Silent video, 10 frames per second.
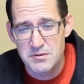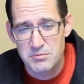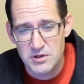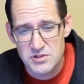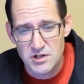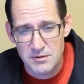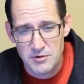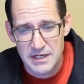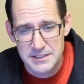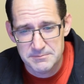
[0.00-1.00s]
put his arm
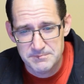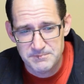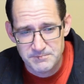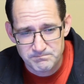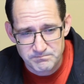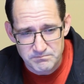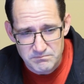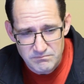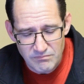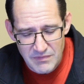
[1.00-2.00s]
around him,
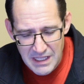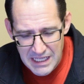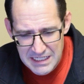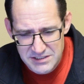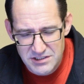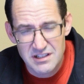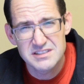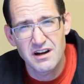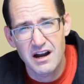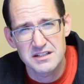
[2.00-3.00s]
and he started
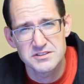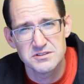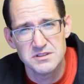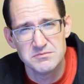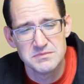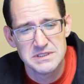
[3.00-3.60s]
talking to him.